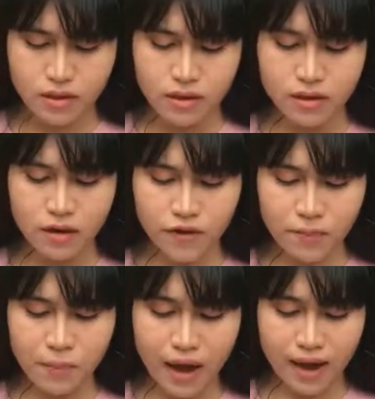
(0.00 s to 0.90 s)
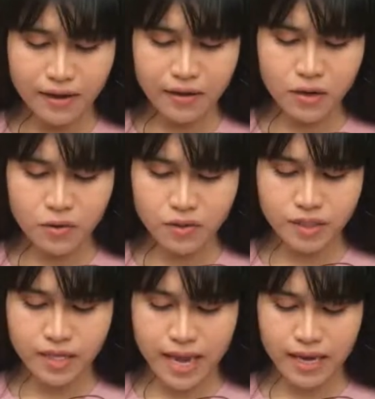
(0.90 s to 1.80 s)
The vampire who
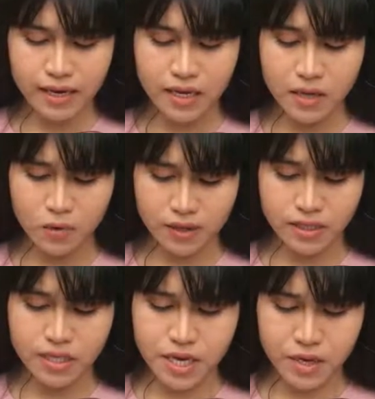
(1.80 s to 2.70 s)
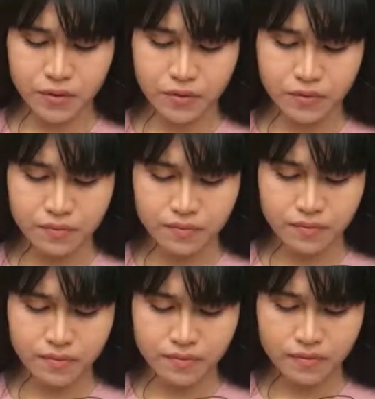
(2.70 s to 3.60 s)
said he was you,
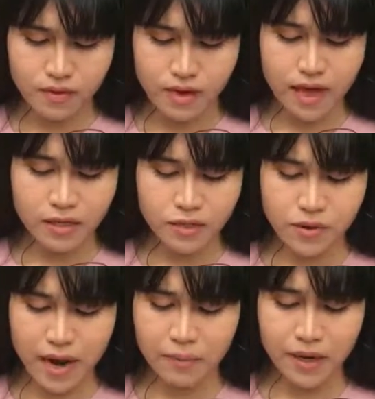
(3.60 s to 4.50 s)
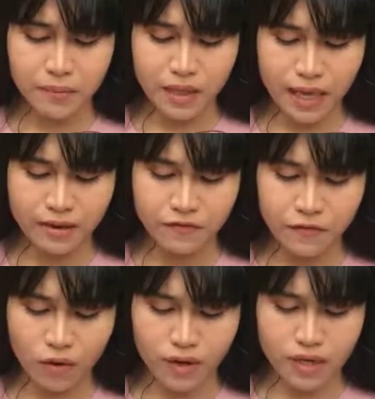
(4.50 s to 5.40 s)
and drank my blood
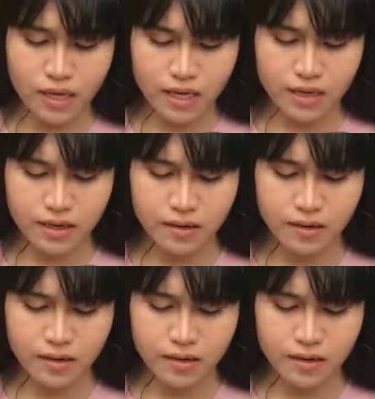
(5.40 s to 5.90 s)
for a year.